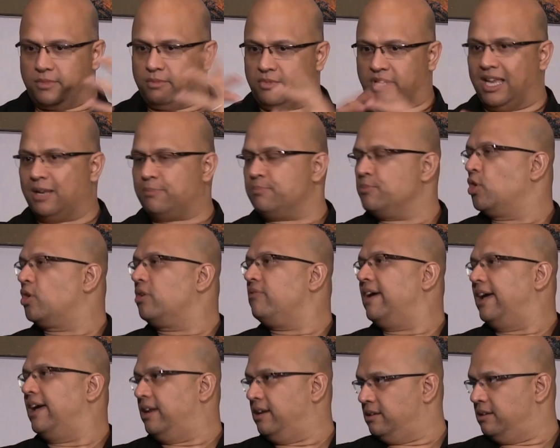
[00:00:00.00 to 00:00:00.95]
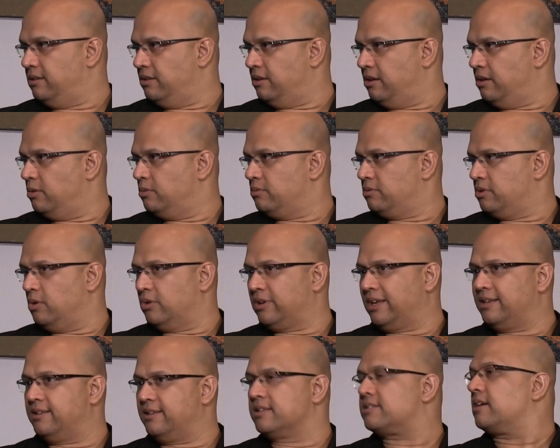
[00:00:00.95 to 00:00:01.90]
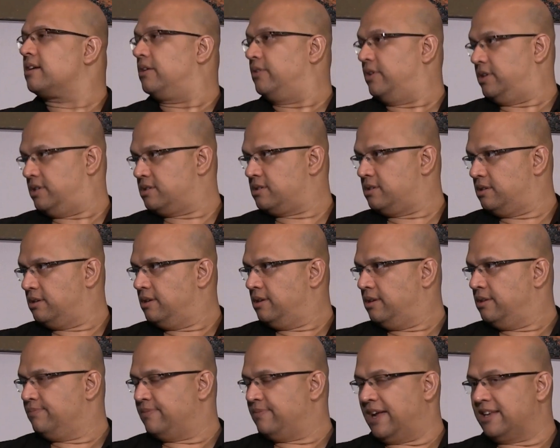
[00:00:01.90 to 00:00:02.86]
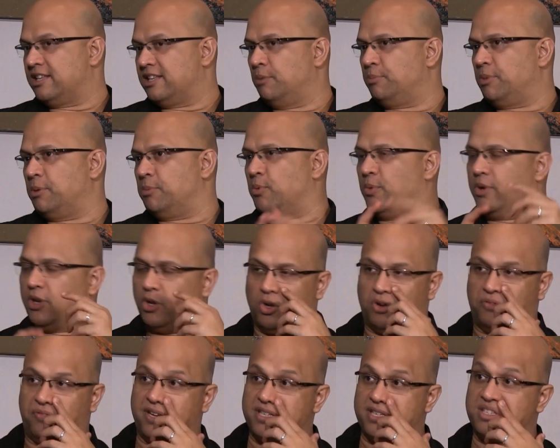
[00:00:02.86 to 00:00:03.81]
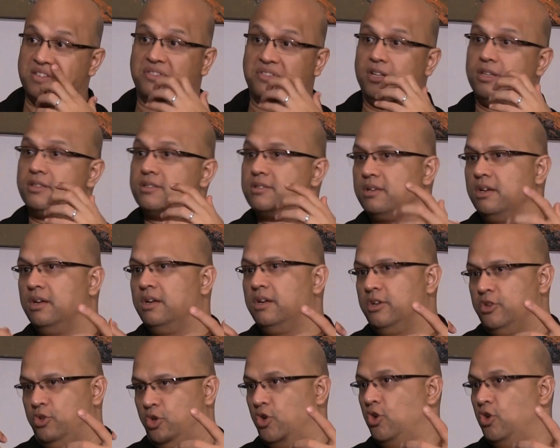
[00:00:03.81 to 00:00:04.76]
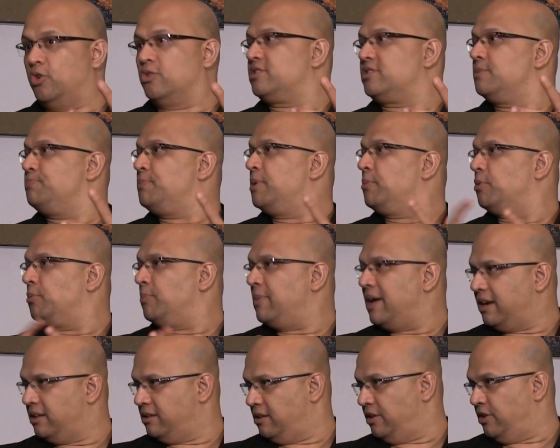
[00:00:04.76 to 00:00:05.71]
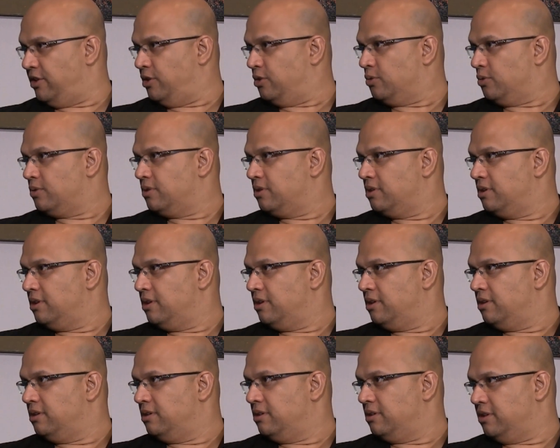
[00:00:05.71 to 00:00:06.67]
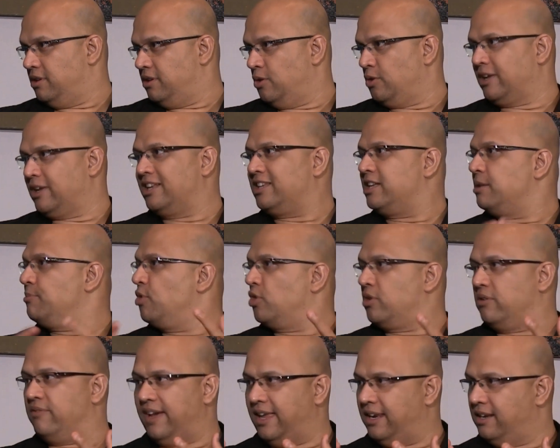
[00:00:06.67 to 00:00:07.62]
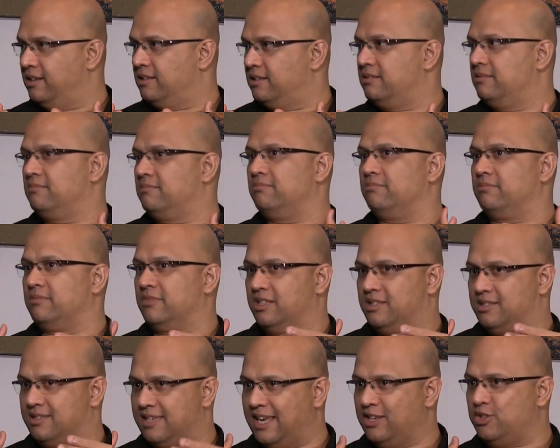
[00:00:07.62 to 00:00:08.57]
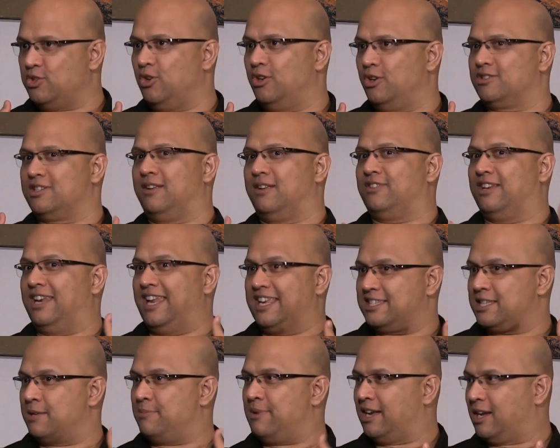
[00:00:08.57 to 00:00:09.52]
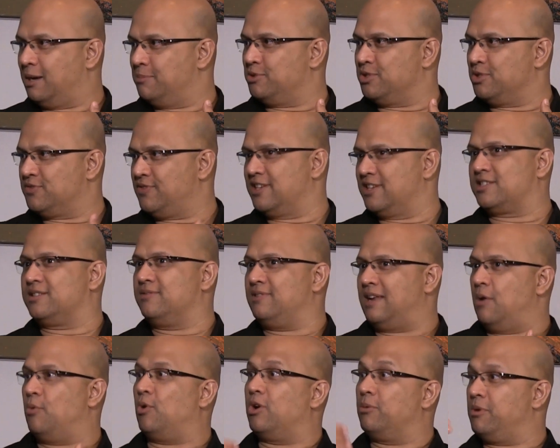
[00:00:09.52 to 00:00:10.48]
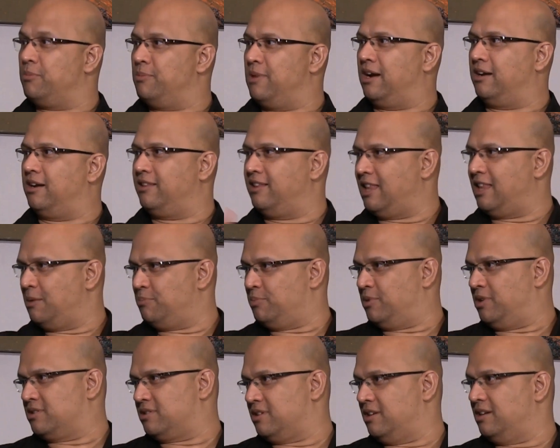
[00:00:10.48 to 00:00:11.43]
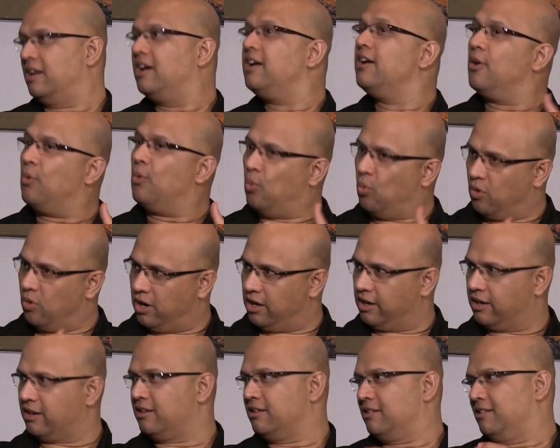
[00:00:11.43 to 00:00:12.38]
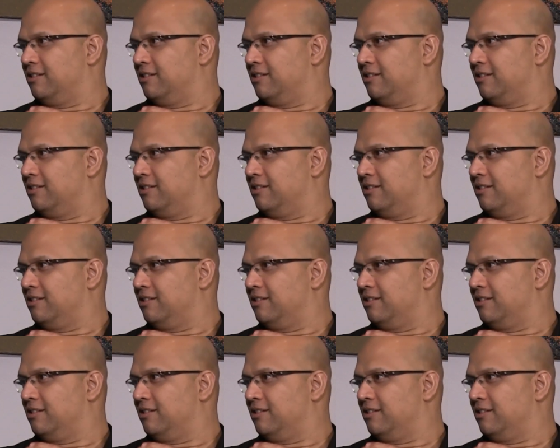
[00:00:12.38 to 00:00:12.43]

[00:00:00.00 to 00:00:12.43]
Get motivated, you know. Don't get discouraged. I tell people, when you go to festivals, you're going to see people better than you. Don't get demotivated. Say to yourself, the next time I come to this festival, I want to be better than that person. Work.